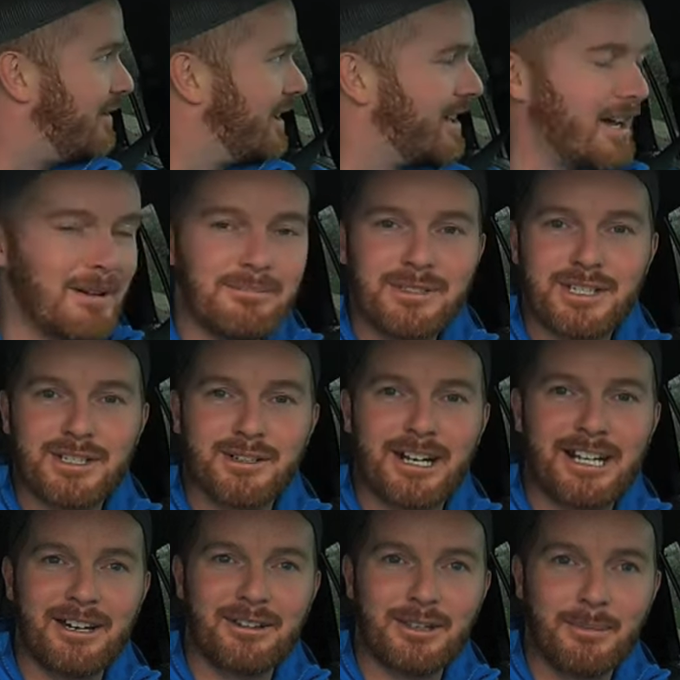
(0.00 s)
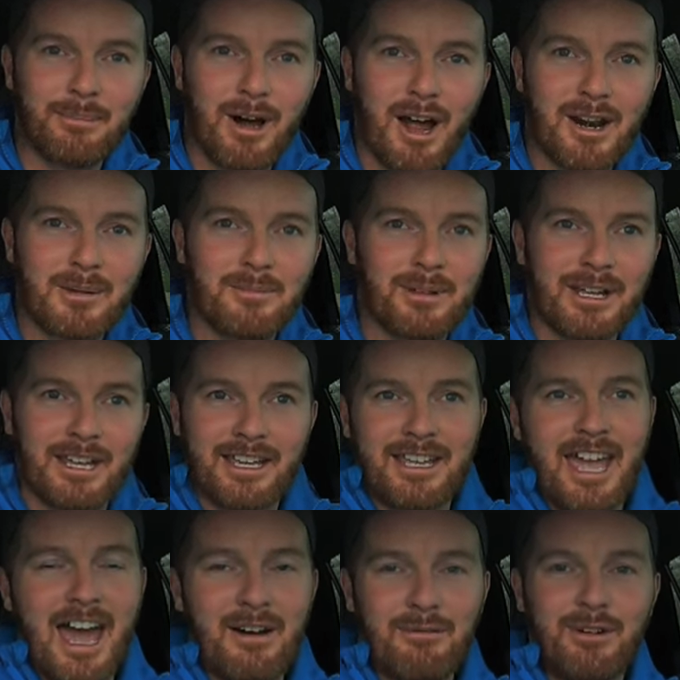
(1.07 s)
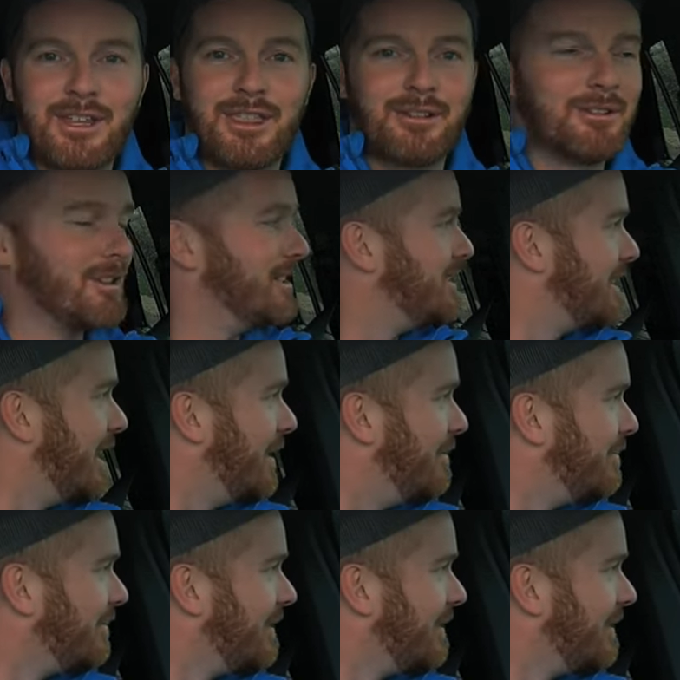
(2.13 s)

They come straight out the bottom, like halfway through the tip.